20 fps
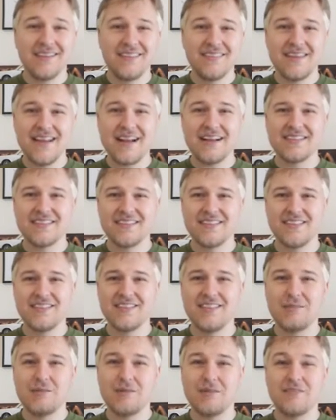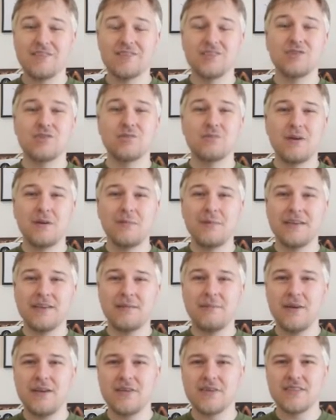The actors ended up having to do public
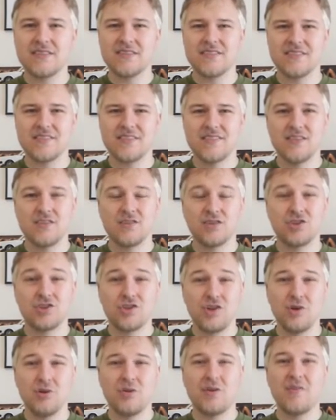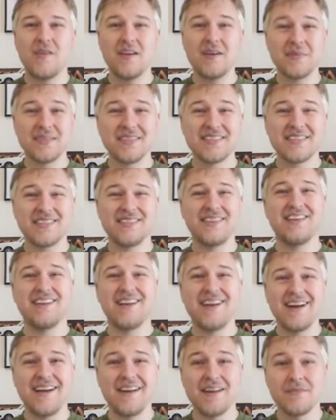appearances to show that they were still
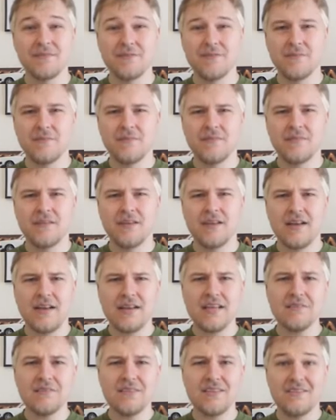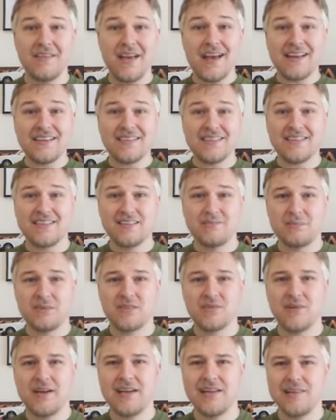alive, and even that didn't
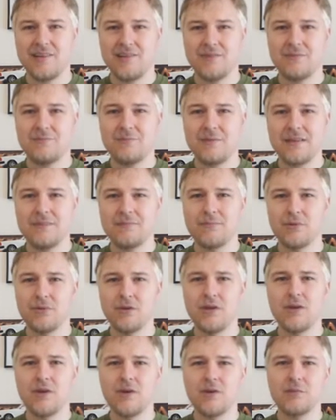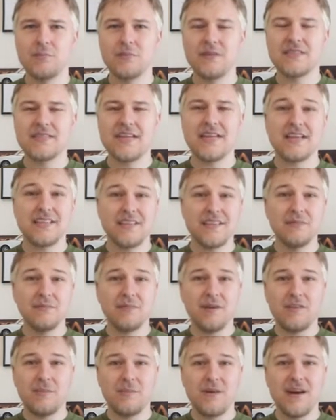persuade a lot of people who'd been taken in
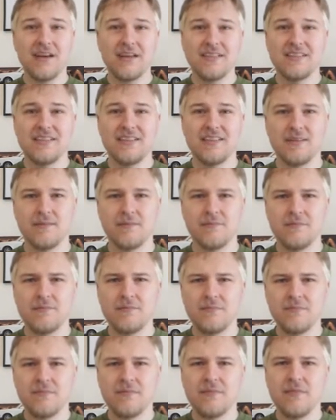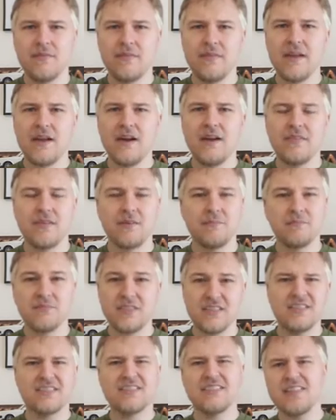by the marketing. They either
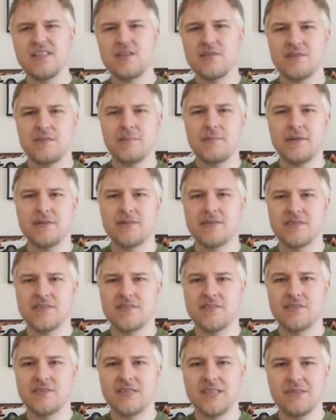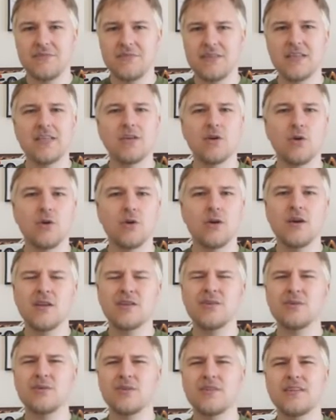didn't see those appearances on TV or
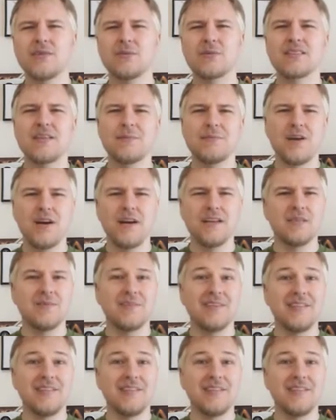thought that they were some kind of